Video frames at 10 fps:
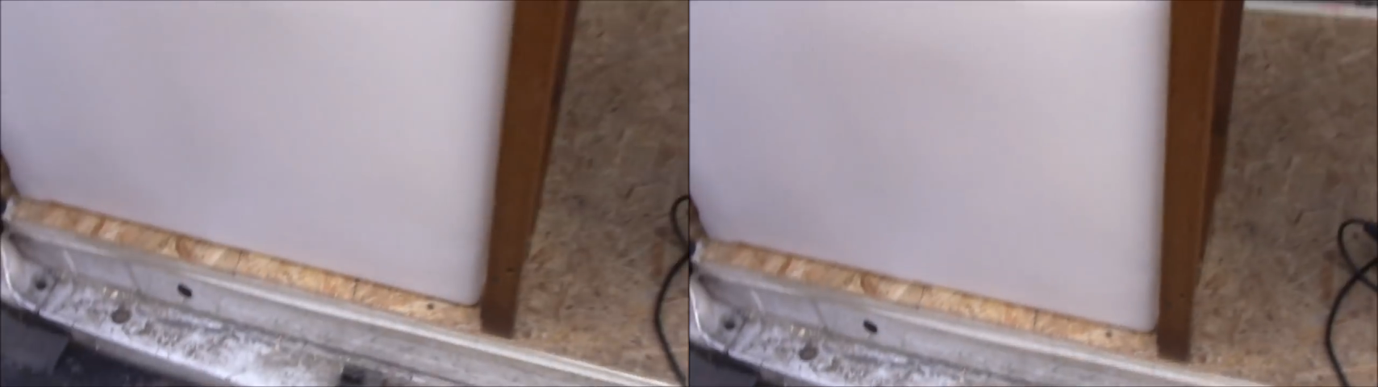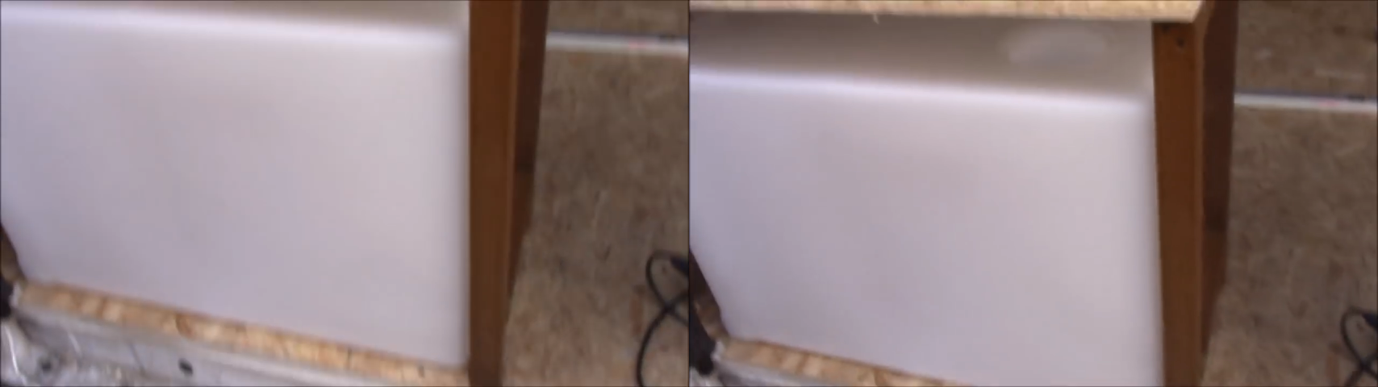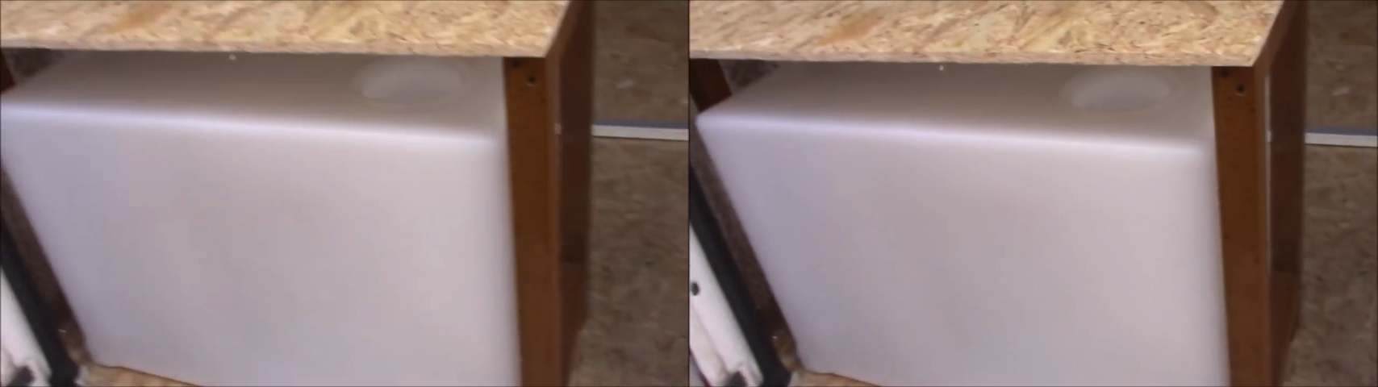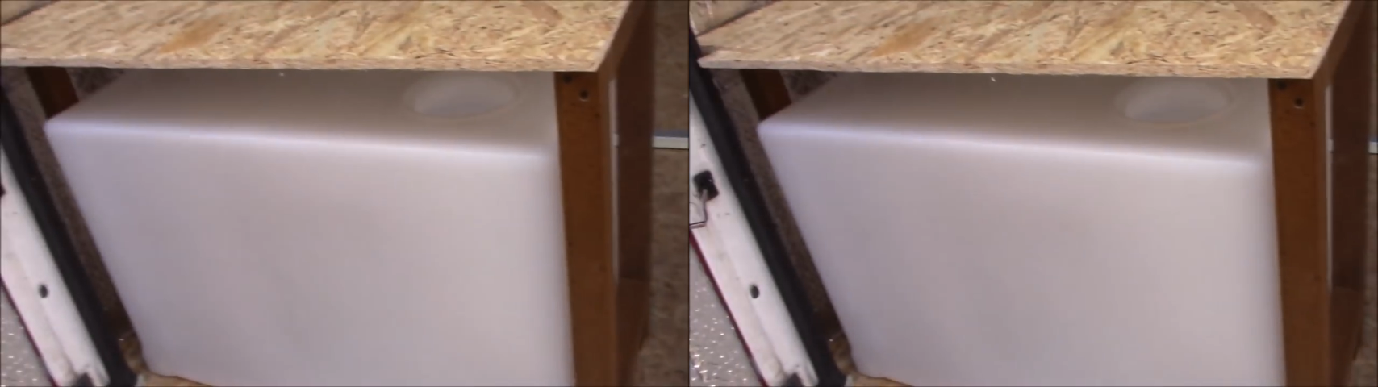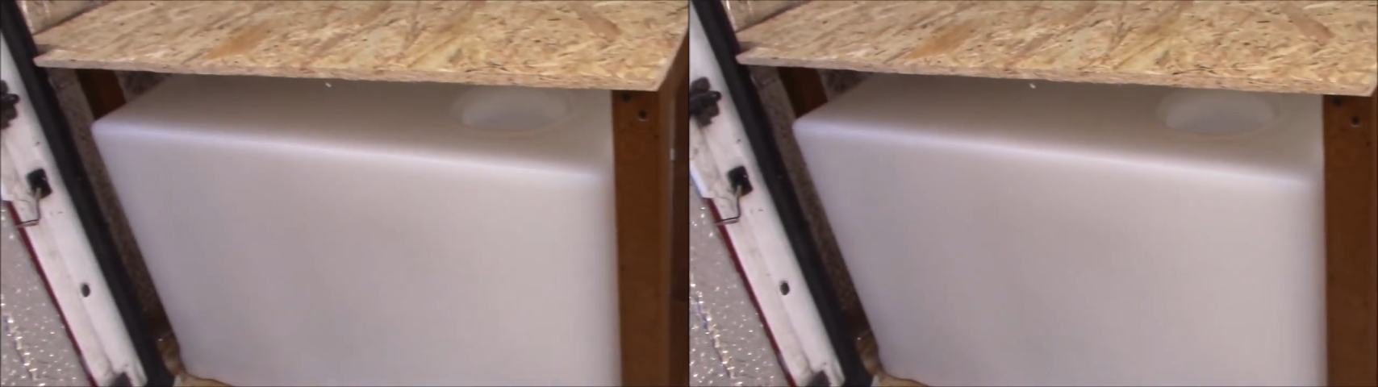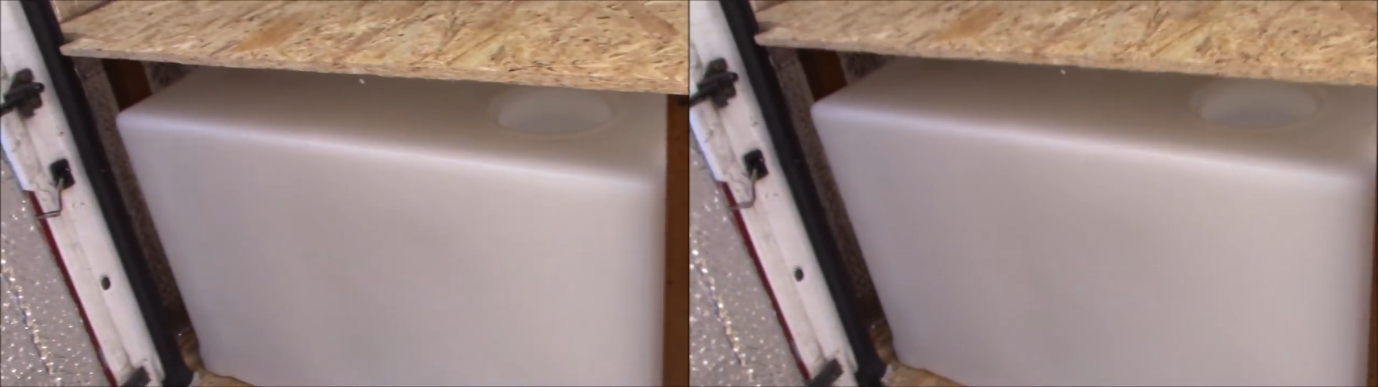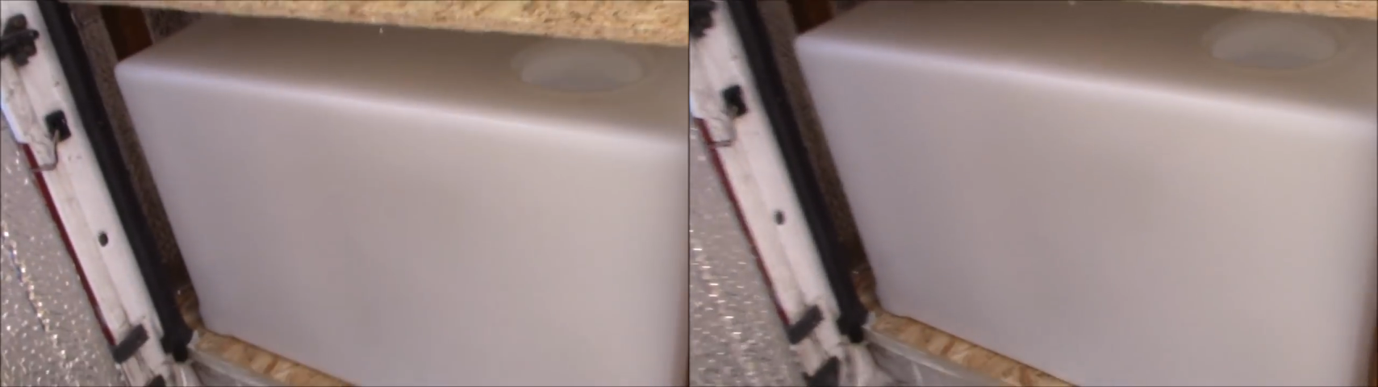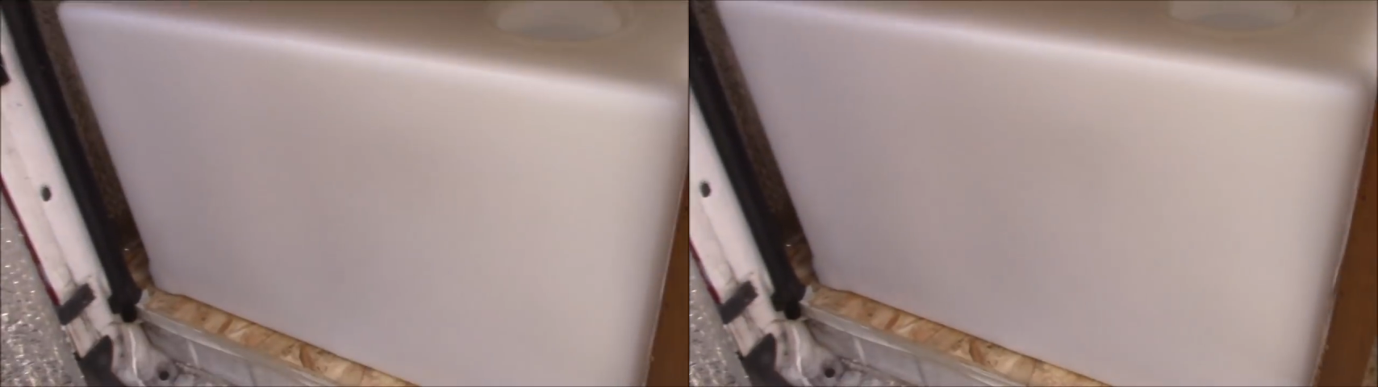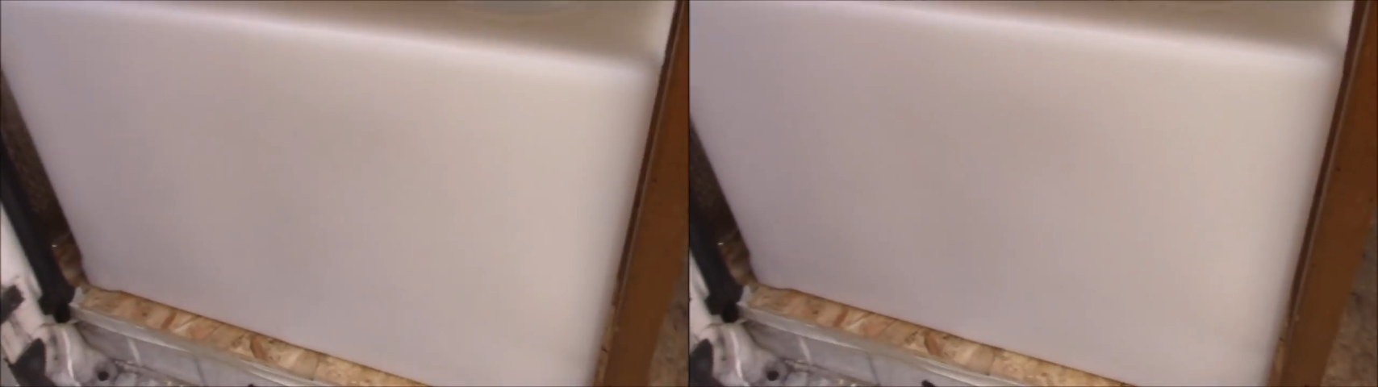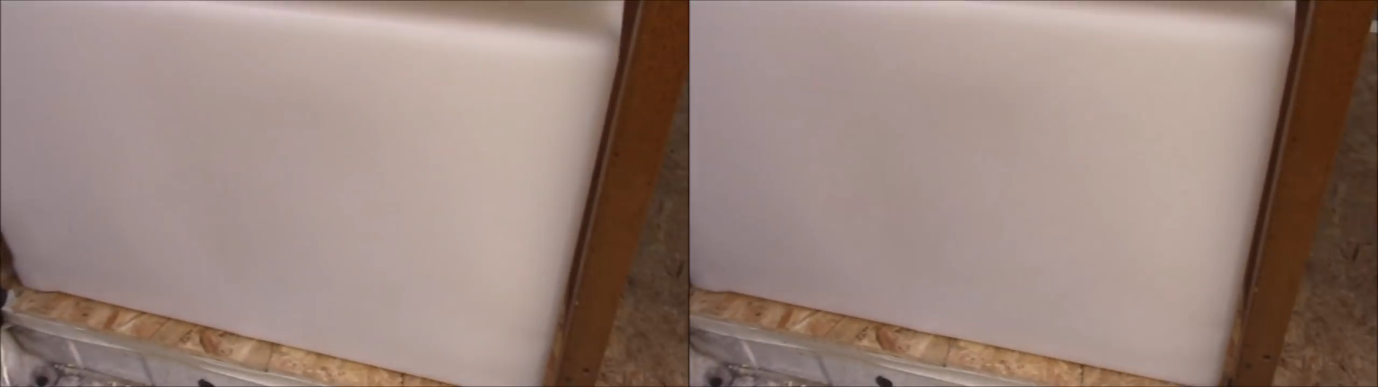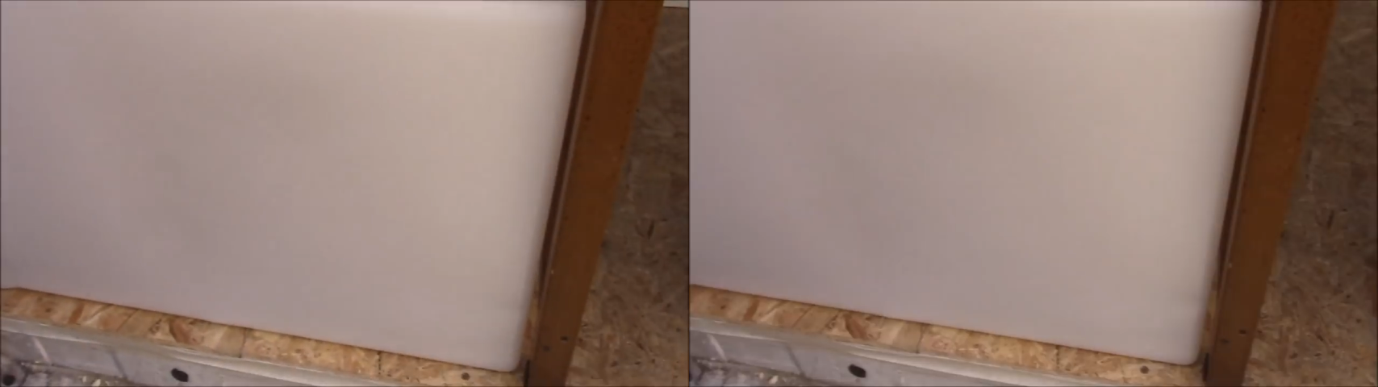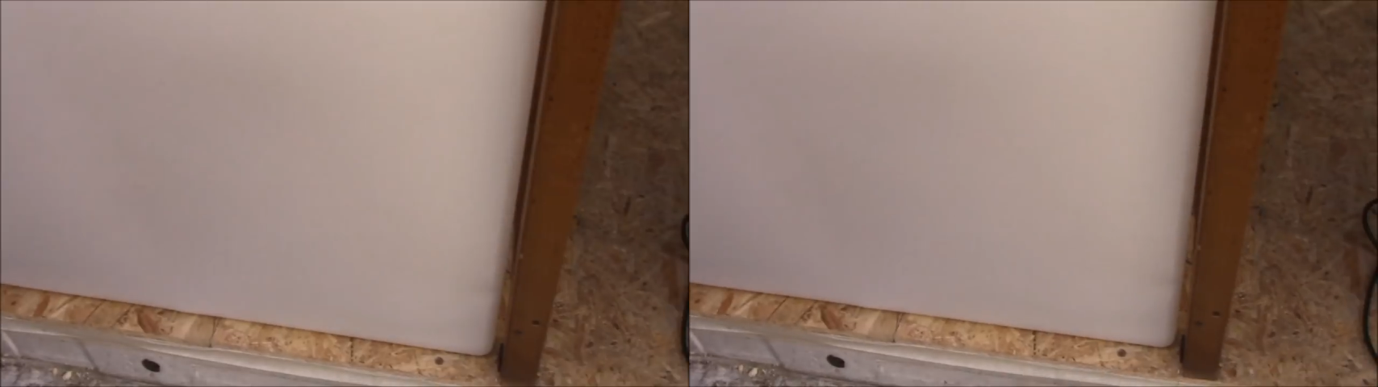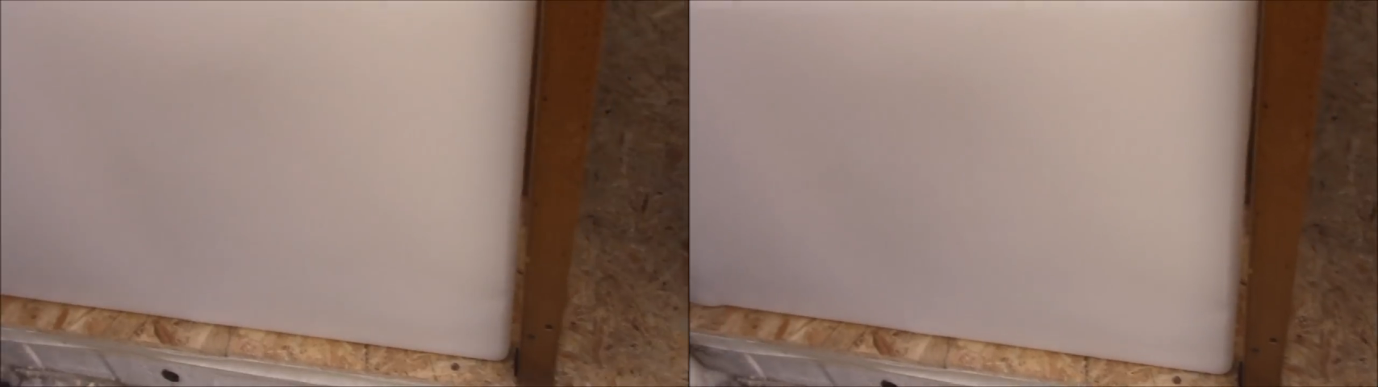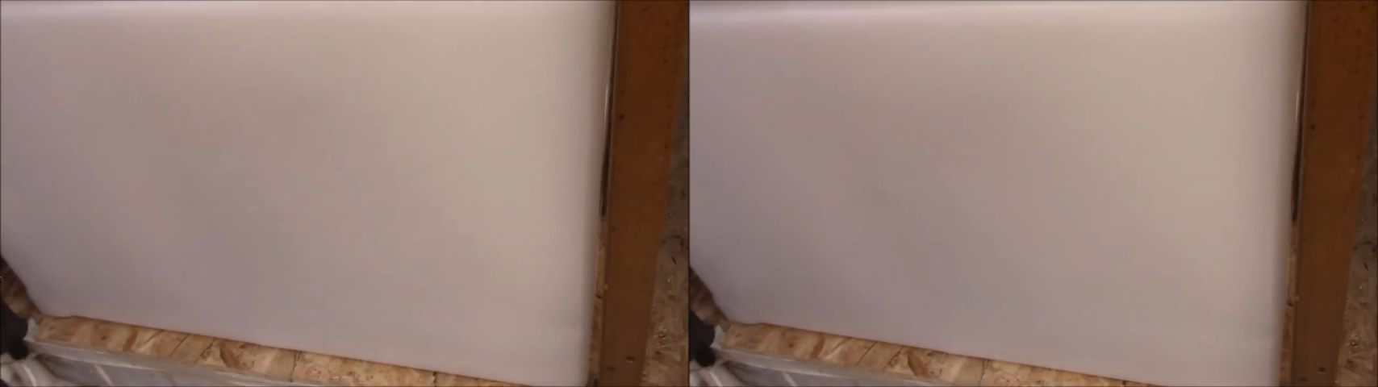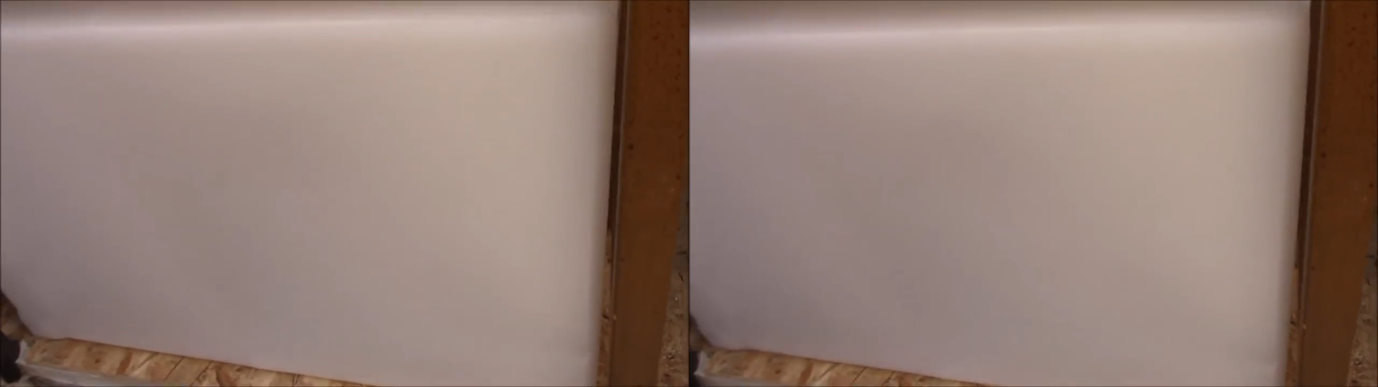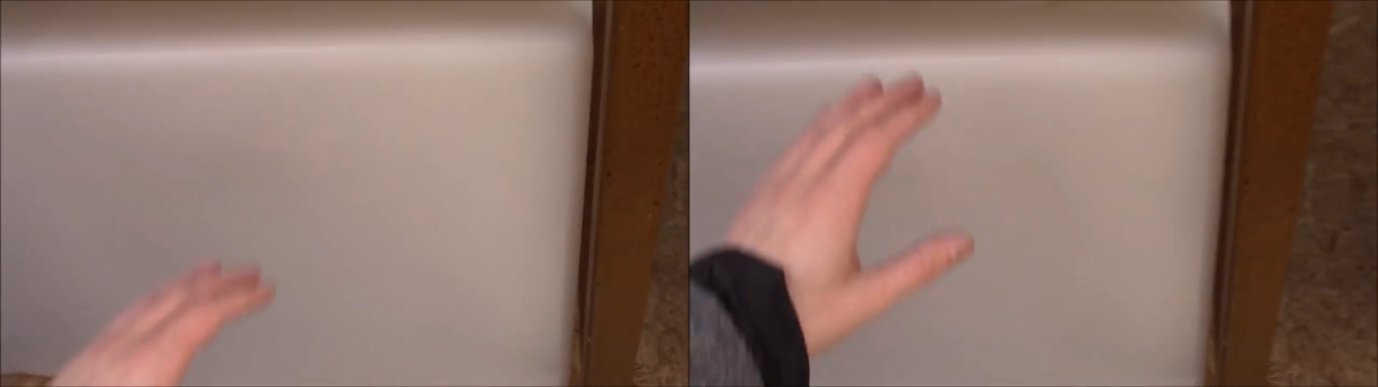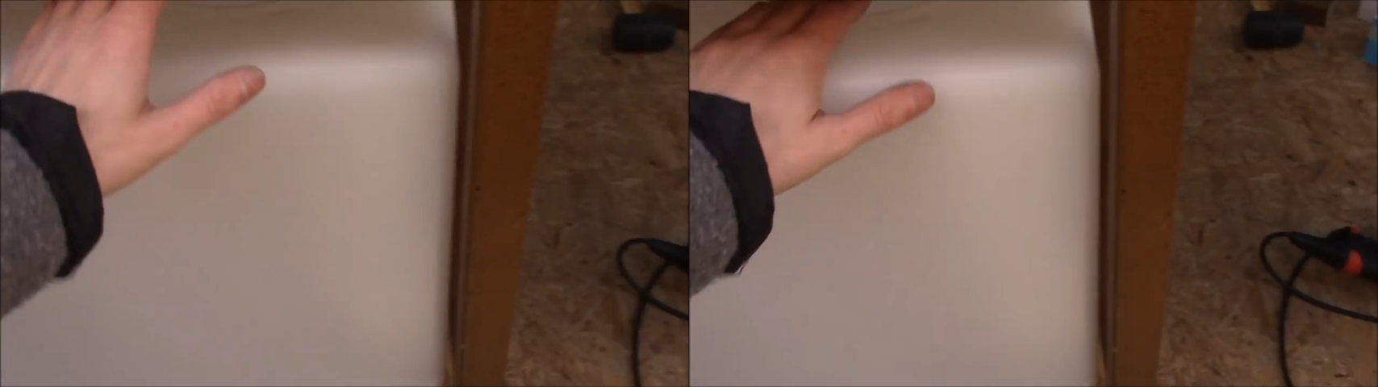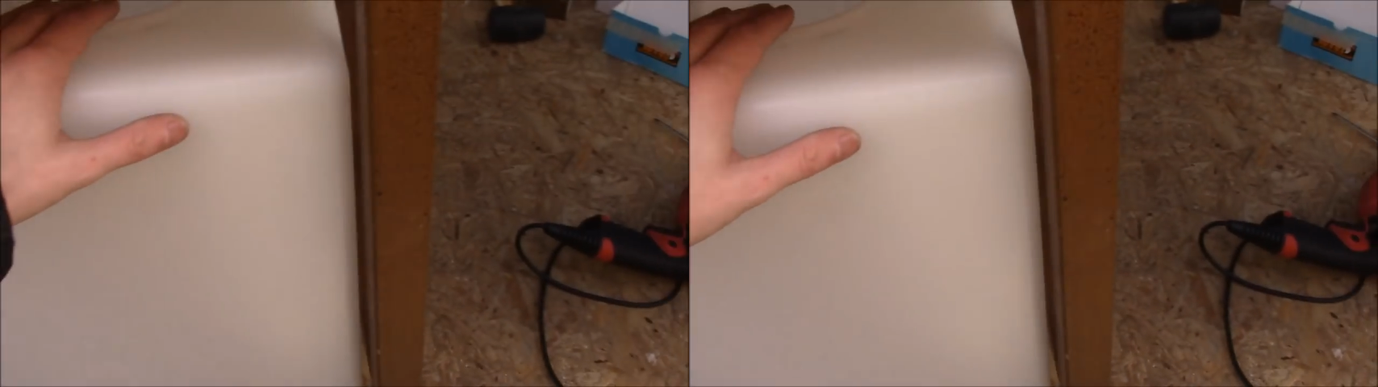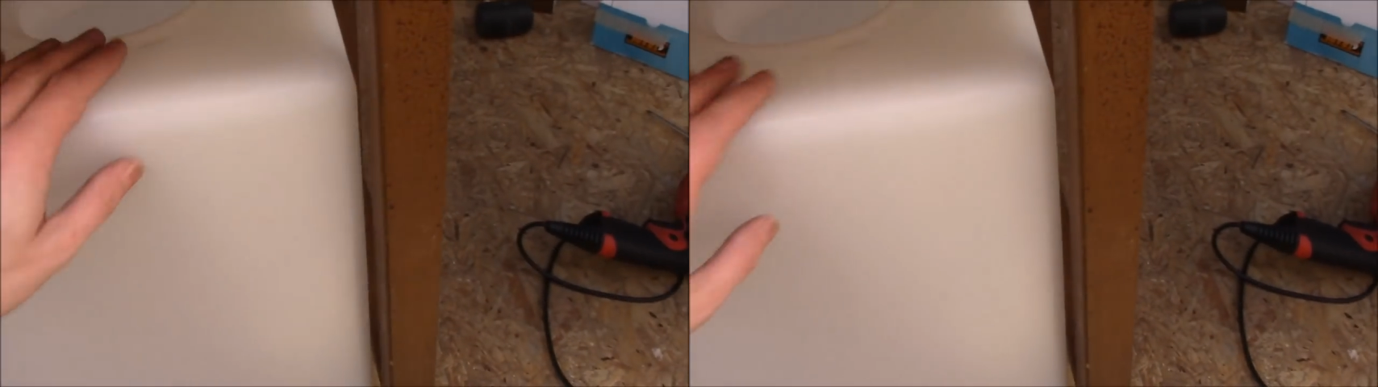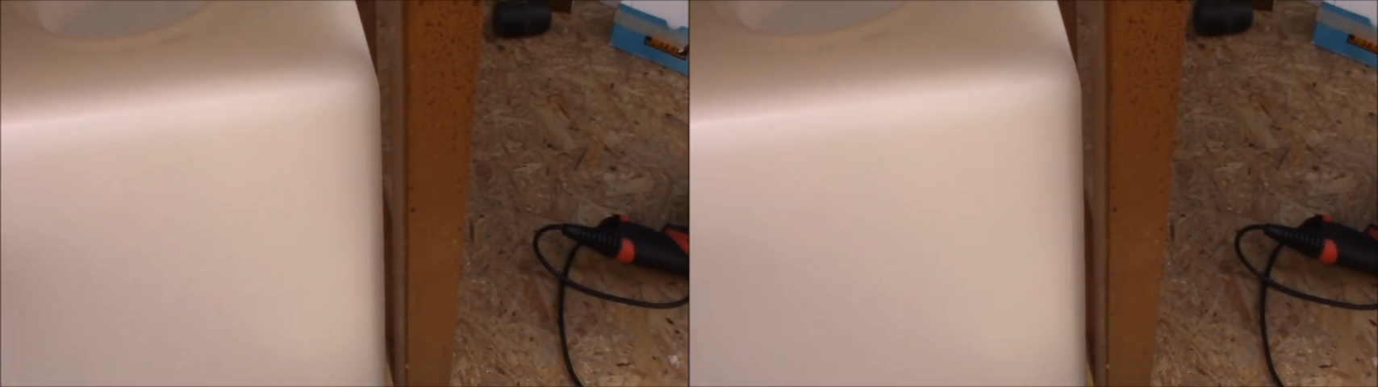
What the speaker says: Nobody's mouth can be seen.